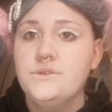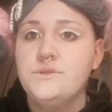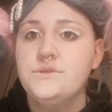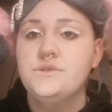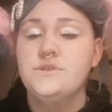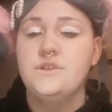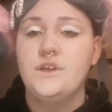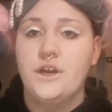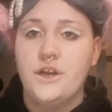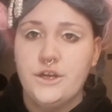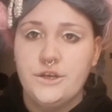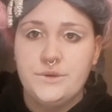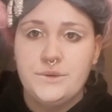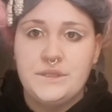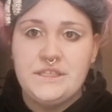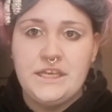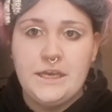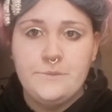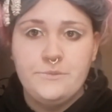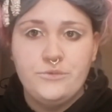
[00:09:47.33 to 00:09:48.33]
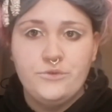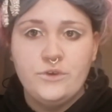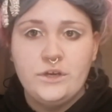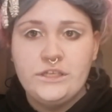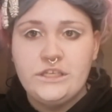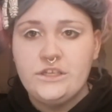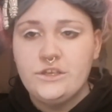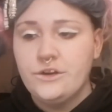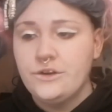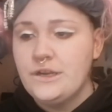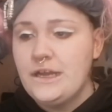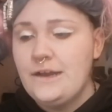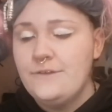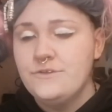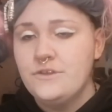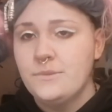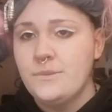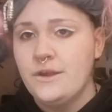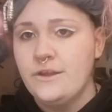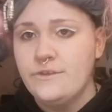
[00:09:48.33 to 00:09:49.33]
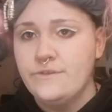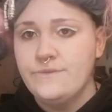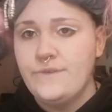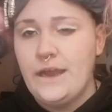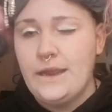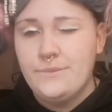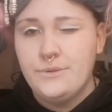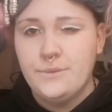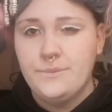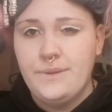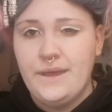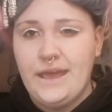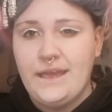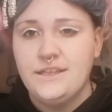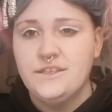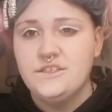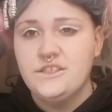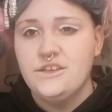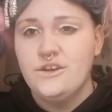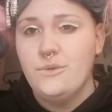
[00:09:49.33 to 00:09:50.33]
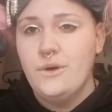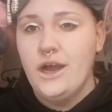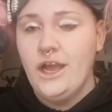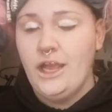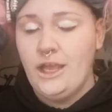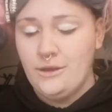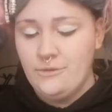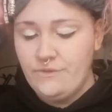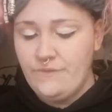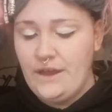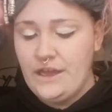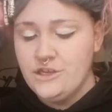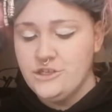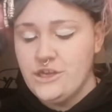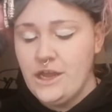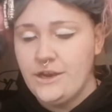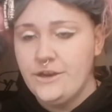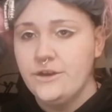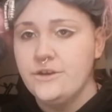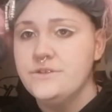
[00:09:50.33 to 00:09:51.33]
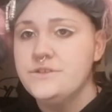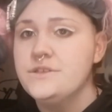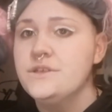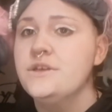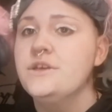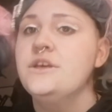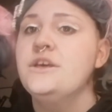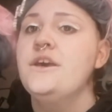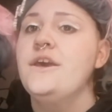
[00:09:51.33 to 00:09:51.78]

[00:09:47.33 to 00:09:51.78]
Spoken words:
So a tip when you don't have the most vibrant paints and you're working with eyeshadows,